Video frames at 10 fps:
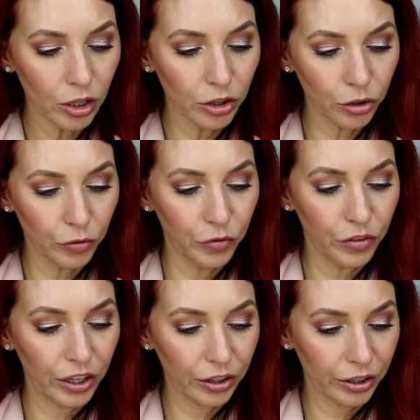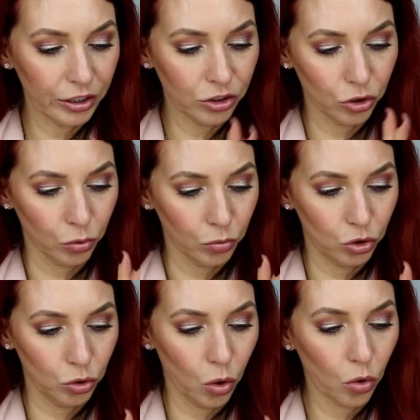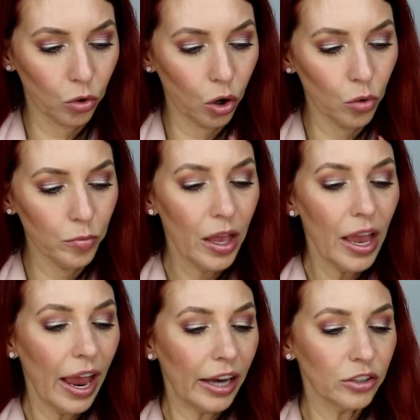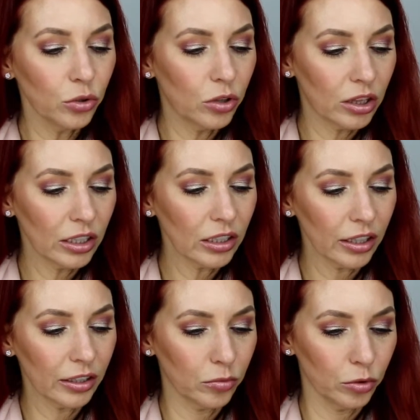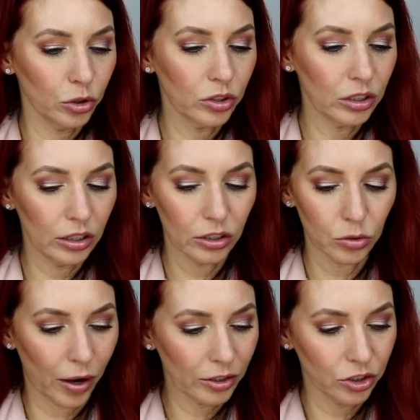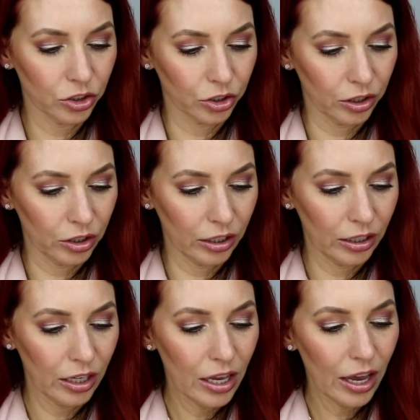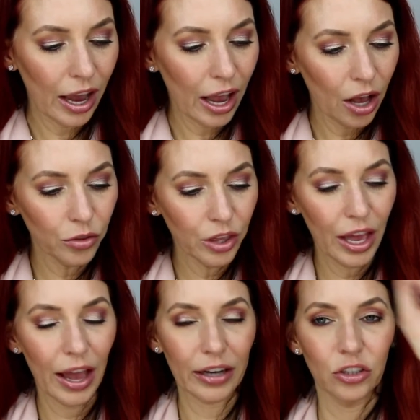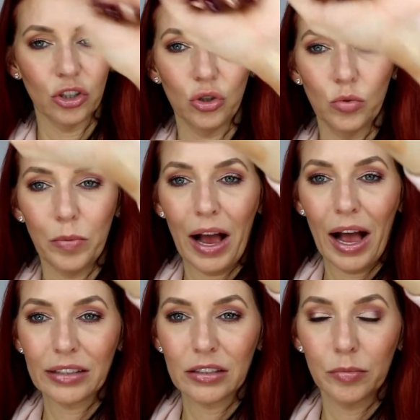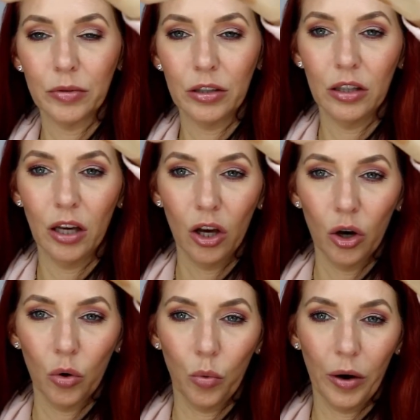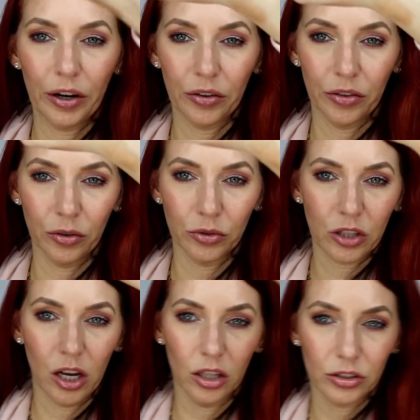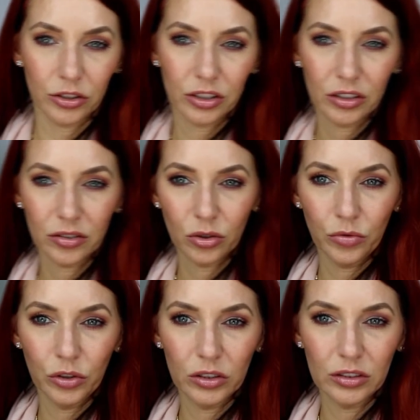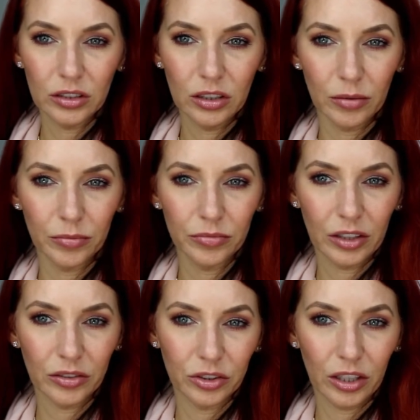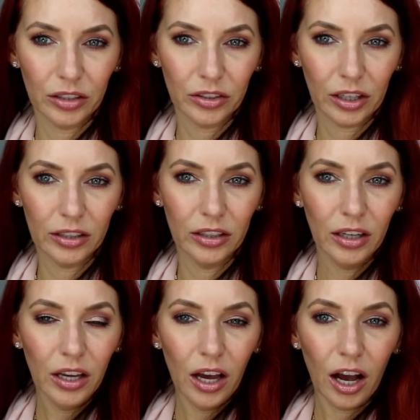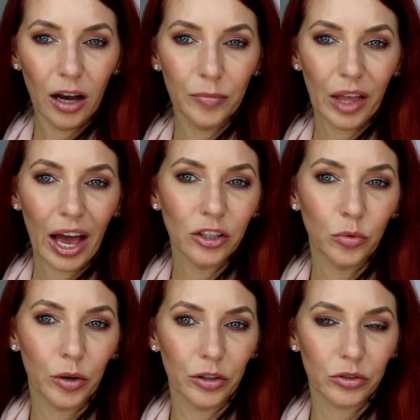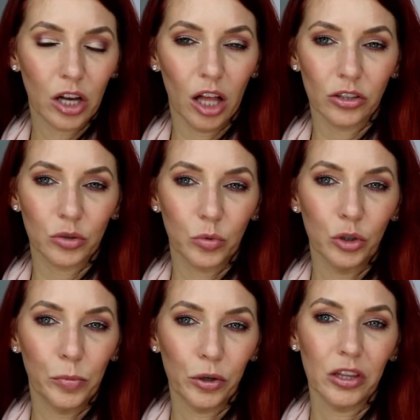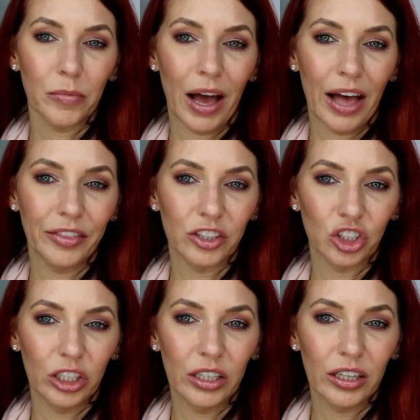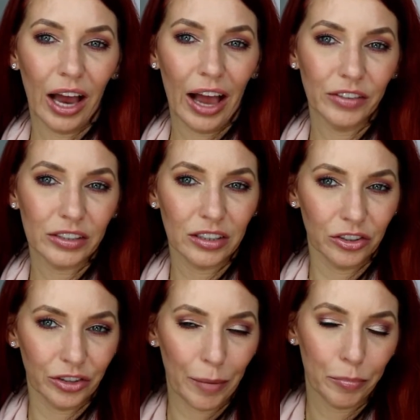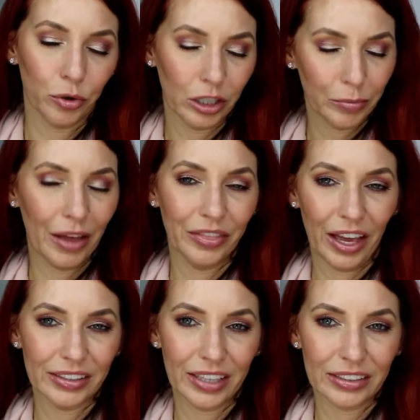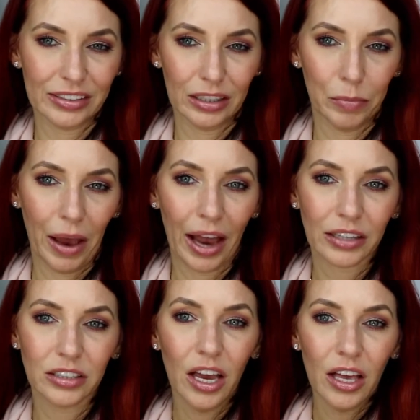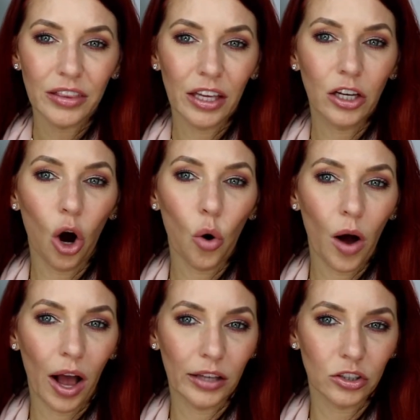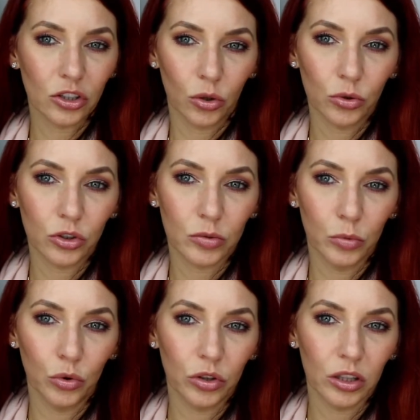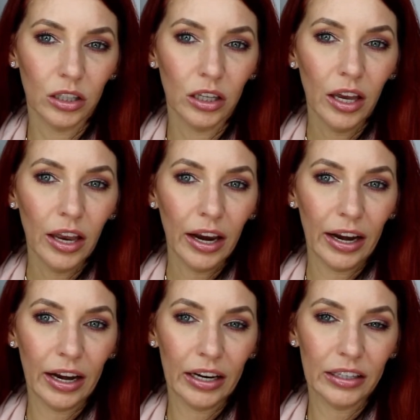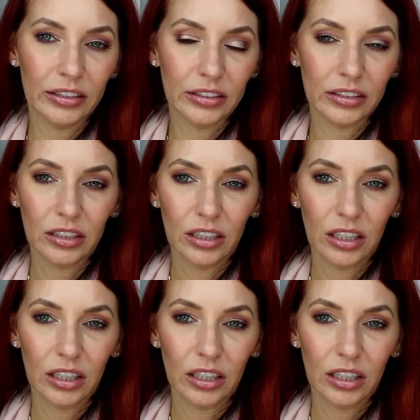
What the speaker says: They're very duochrome, and you'd think, like, when you see these swatches, you're gonna think, how the heck do you possibly wear those colors? I don't know if you can see them. Oh, yeah, you can. How do you wear those colors? When you put them on the cheek, obviously you're not putting them on that densely packed. They go on so smoothly, and